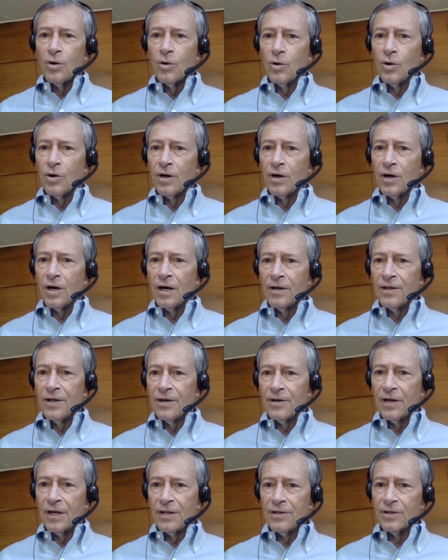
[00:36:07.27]
or are
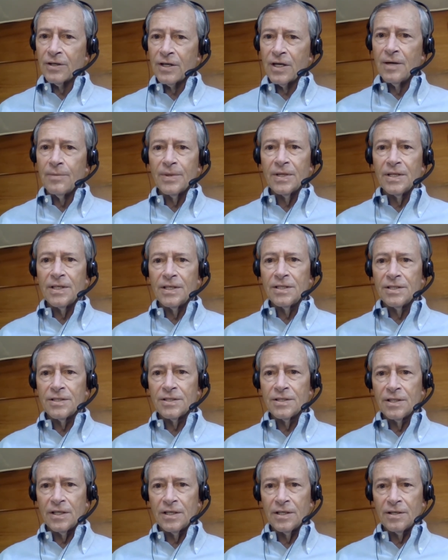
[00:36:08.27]
there other
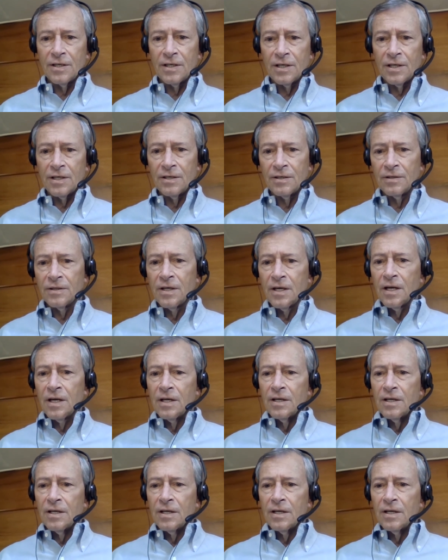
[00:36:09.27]
companies that are